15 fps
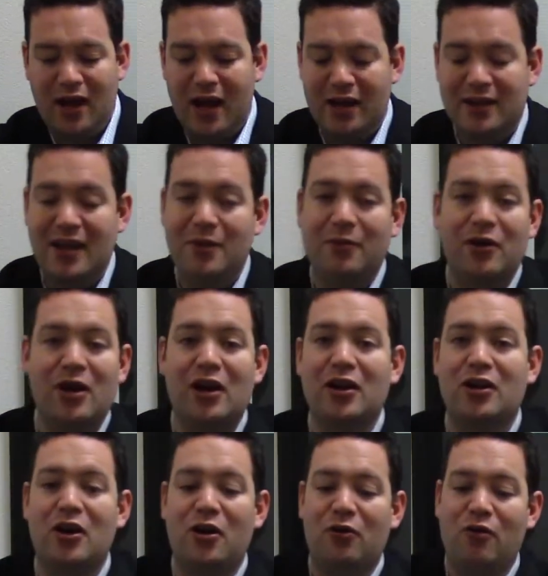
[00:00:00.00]
and then we're going
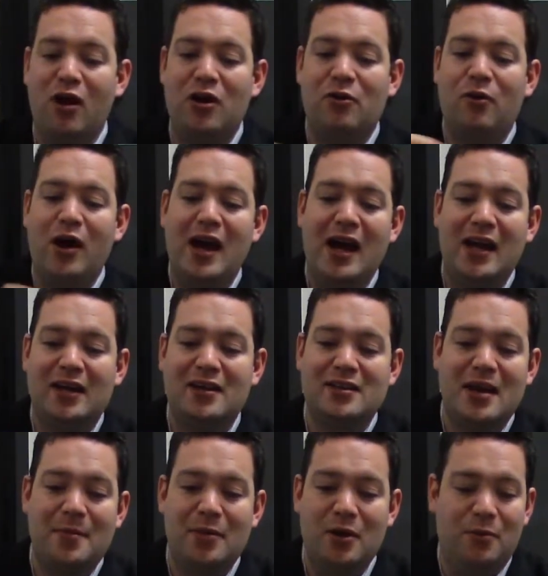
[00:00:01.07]
to go run away because
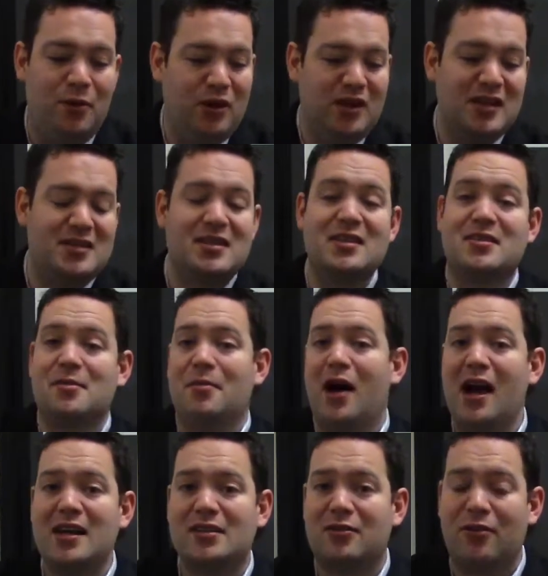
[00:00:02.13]
I'm going to put this in some
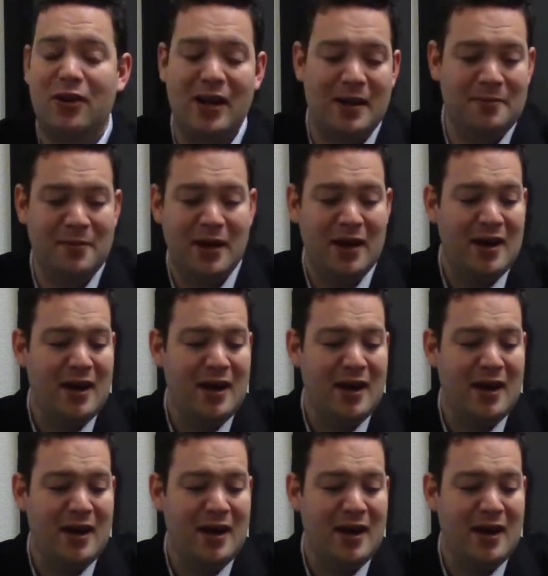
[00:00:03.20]
ice cream